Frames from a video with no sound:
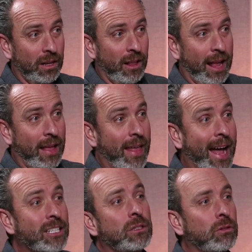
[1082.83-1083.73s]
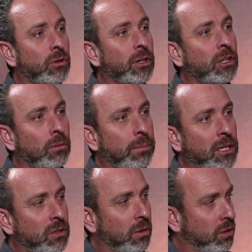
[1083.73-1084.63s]
And that's the critical
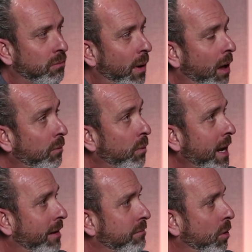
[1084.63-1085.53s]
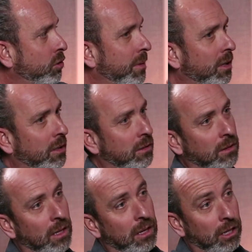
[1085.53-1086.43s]
piece to it. So while we have Motos Americas
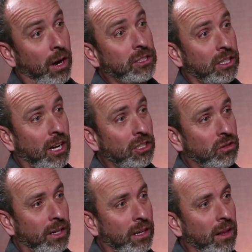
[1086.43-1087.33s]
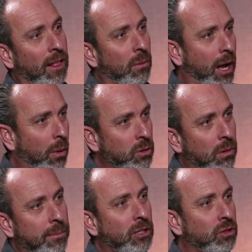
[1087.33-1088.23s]
across the country, we always
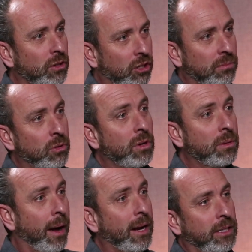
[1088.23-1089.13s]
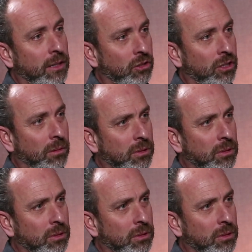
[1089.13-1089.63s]
want to make sure they're community minded dealerships. So